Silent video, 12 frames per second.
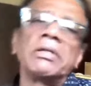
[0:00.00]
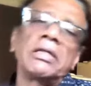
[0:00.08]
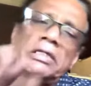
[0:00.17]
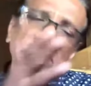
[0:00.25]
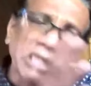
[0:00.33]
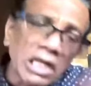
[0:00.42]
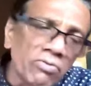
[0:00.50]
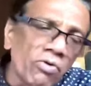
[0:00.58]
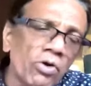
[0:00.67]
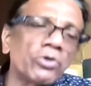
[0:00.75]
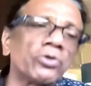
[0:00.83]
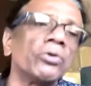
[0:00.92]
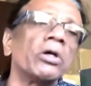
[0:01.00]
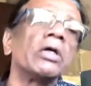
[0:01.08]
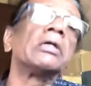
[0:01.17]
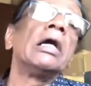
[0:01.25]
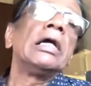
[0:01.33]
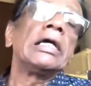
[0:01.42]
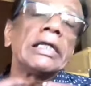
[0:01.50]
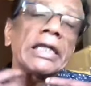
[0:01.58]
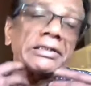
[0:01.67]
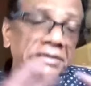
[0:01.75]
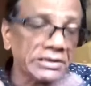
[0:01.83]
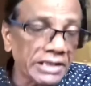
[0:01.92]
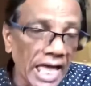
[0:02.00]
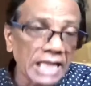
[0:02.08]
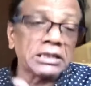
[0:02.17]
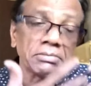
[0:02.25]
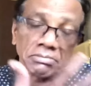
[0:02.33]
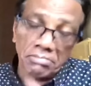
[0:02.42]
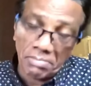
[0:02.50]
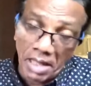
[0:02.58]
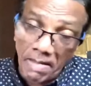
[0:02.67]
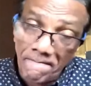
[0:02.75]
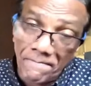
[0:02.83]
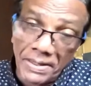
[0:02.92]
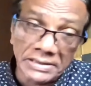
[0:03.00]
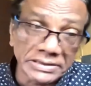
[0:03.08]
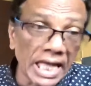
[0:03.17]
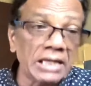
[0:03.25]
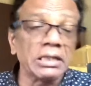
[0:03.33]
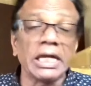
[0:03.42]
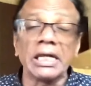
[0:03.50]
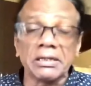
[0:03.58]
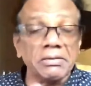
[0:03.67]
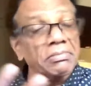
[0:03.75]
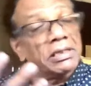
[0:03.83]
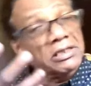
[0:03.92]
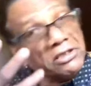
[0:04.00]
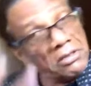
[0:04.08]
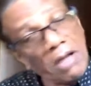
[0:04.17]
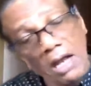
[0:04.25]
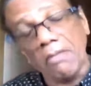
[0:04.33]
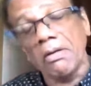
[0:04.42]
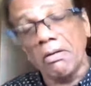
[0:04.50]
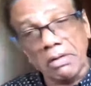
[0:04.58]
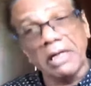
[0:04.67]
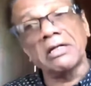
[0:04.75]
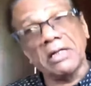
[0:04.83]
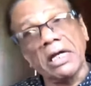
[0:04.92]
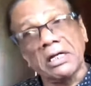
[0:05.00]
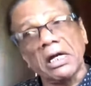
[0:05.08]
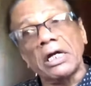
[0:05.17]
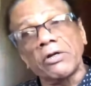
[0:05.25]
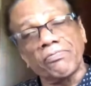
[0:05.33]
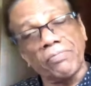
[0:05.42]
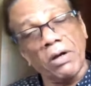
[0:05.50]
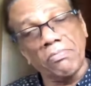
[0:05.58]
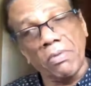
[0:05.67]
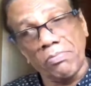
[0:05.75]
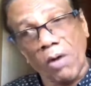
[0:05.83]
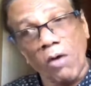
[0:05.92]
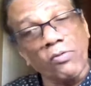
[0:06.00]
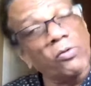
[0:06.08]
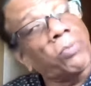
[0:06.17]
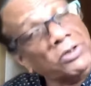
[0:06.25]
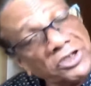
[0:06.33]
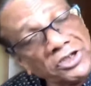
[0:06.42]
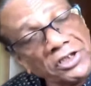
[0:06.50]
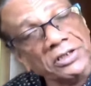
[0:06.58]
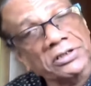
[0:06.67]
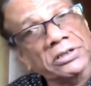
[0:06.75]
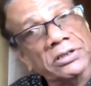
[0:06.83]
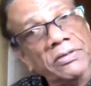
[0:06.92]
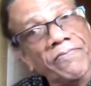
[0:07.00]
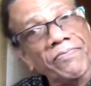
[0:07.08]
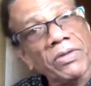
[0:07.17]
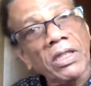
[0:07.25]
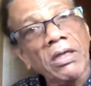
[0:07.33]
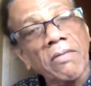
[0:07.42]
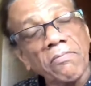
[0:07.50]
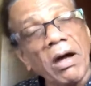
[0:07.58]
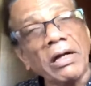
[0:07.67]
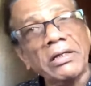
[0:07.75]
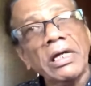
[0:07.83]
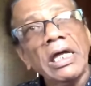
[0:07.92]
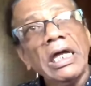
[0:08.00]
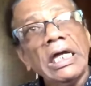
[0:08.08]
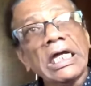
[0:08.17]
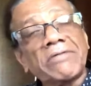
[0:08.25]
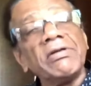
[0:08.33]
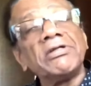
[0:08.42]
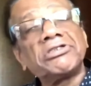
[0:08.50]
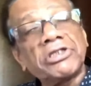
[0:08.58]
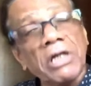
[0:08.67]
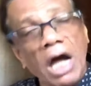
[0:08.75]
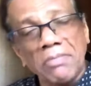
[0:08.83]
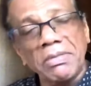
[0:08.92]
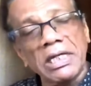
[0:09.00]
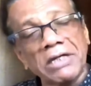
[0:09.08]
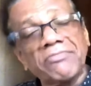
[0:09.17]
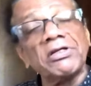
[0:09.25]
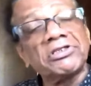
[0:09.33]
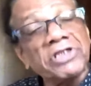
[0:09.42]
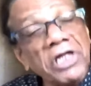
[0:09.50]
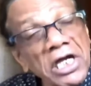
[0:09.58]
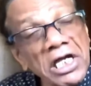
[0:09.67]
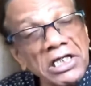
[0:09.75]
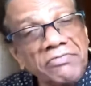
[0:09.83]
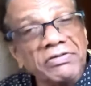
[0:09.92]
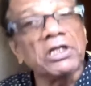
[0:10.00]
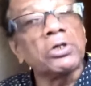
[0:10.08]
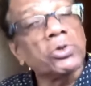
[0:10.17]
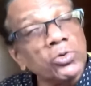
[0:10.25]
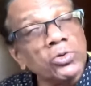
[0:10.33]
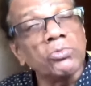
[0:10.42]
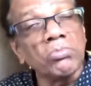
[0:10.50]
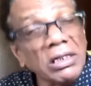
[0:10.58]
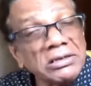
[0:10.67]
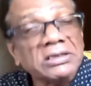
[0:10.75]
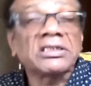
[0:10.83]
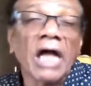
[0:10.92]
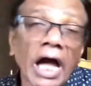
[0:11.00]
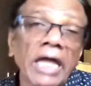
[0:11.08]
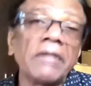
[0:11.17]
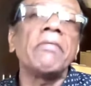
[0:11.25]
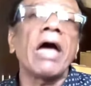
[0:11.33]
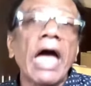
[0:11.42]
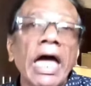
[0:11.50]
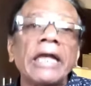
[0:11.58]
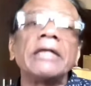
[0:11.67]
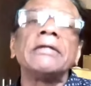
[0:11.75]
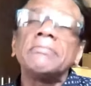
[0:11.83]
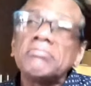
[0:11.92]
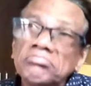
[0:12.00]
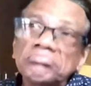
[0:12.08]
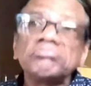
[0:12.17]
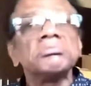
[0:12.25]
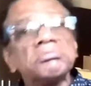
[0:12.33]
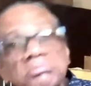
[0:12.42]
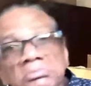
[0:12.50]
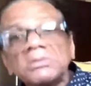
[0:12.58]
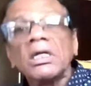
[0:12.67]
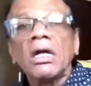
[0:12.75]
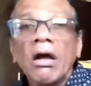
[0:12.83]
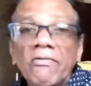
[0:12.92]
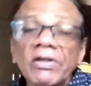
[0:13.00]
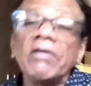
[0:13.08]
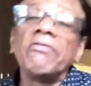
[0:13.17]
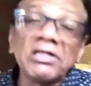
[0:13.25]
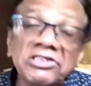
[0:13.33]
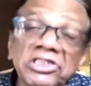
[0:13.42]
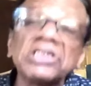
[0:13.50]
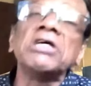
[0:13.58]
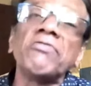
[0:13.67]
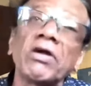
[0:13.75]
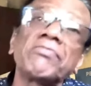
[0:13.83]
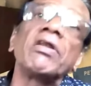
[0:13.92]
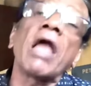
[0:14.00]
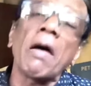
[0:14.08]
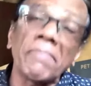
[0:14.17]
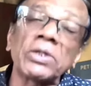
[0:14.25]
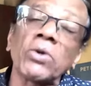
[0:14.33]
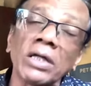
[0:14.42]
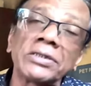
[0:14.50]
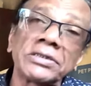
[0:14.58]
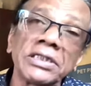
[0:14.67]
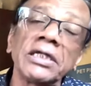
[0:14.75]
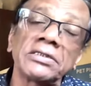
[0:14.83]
I mean, still want to elected as a M Ps and get a minister, get get a kind of powerful positions, but. It will, I mean, it will change within two months' time, and we'll, we'll see what will happen to us.